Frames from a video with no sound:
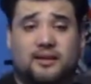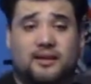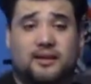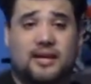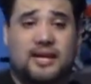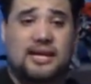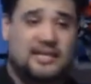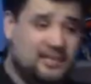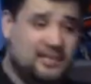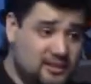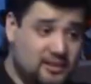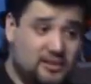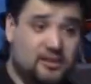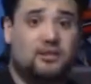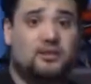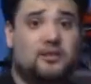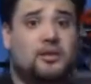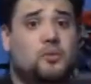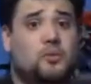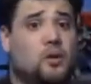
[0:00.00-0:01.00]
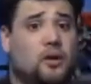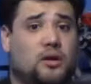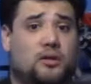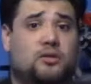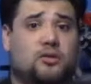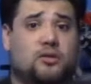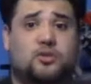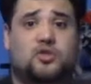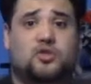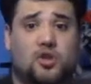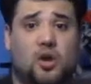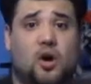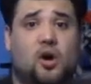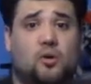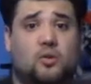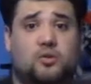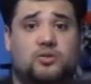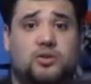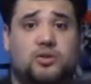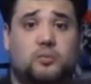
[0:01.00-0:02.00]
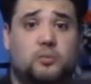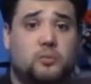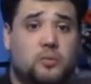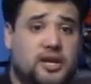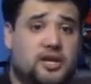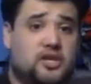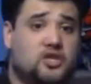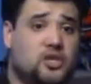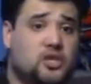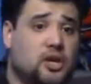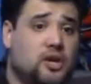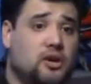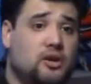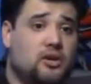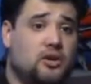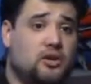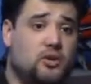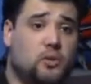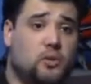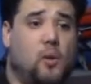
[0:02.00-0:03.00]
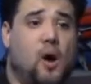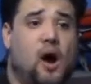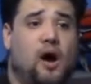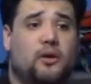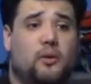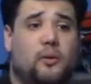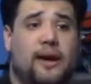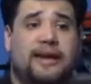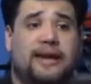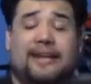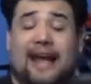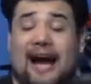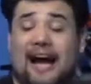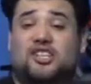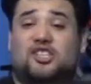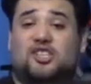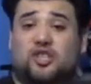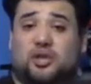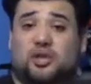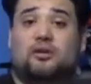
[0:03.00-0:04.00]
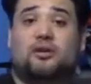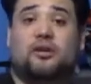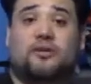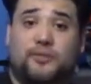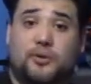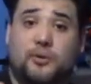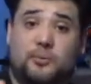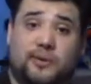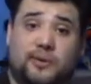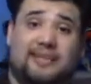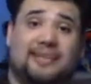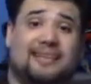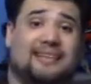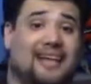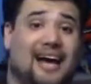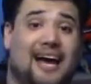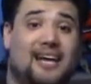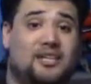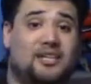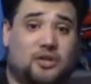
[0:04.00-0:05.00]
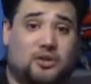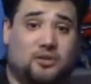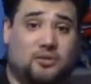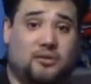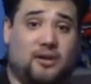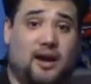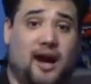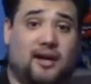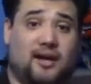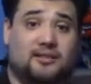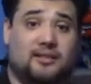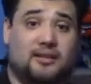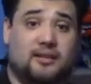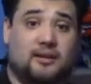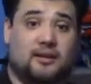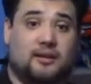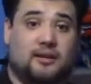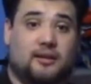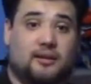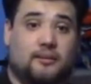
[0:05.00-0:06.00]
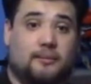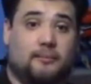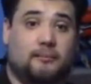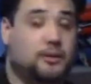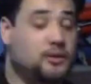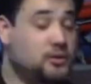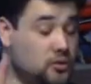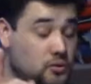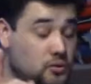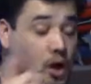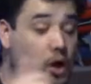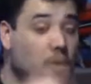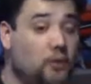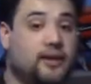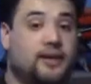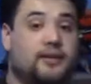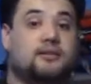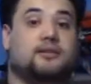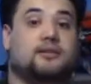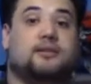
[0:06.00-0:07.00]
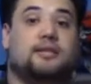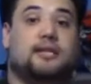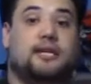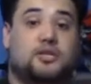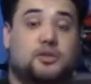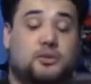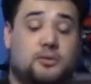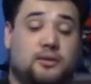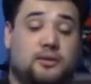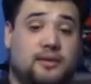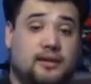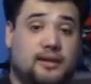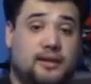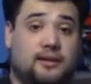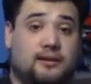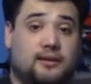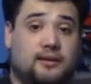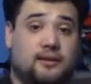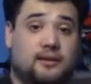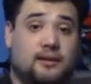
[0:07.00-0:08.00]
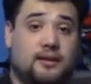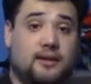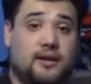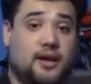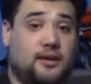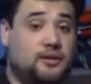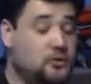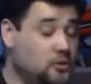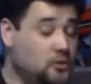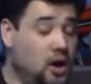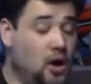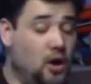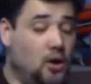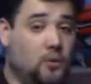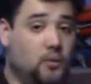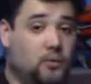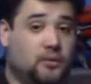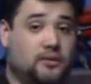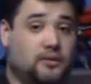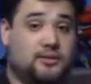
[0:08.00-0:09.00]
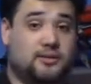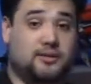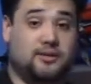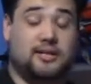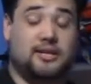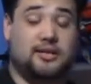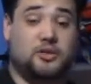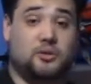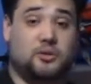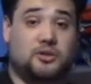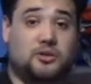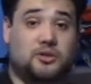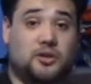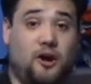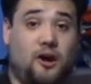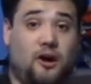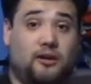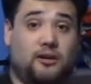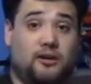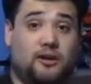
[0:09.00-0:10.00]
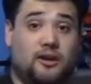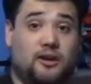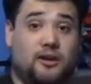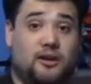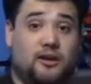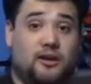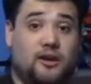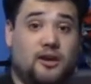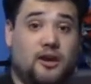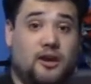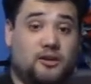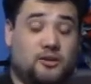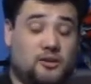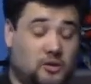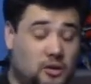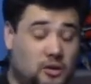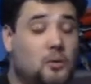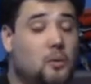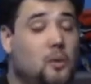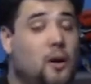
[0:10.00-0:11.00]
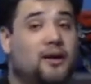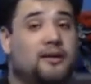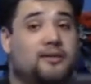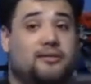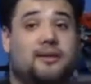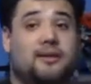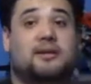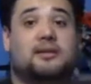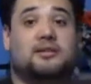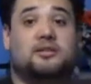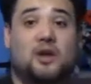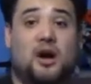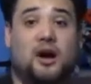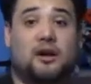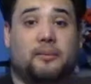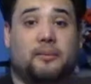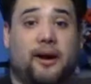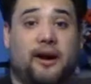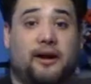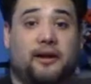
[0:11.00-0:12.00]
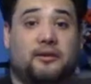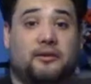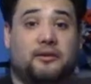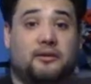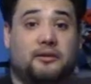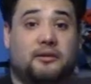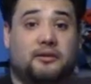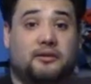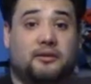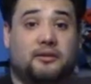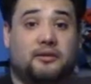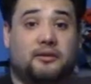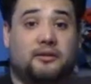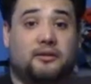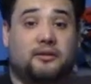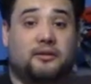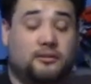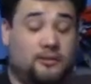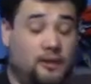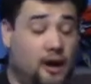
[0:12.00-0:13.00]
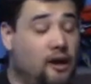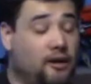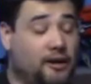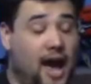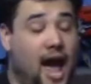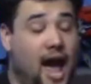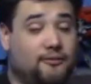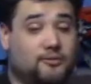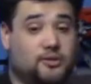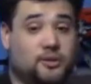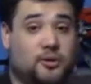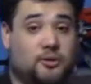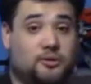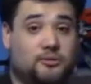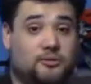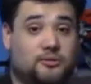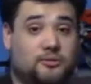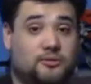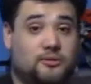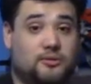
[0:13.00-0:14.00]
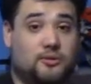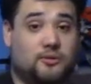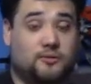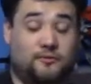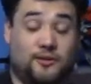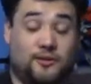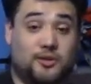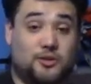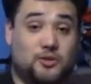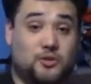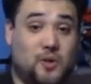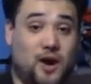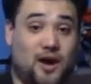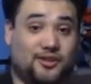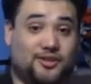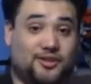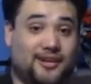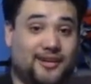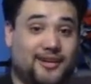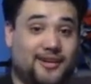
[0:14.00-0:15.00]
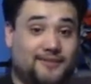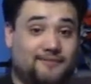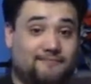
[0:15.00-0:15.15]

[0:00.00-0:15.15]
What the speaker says: It's literally one of those shows in which you walk away not sure if you really liked it or not, but you know that it's going to get you to think, and you know it's going to get you to talk, and you're going to want to think and talk about it long after you're finished watching it.